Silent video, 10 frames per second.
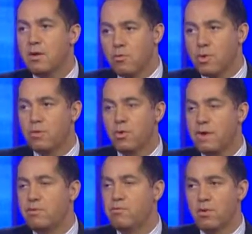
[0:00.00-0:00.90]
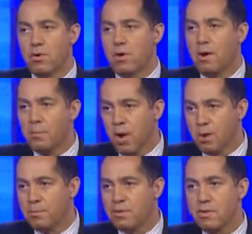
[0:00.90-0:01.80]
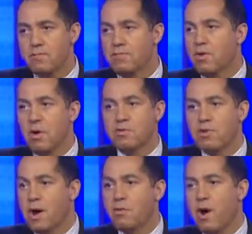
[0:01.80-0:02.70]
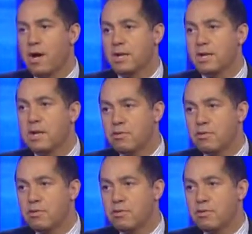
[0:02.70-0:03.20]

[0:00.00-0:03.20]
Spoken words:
Rental rates for apartments have skyrocketed.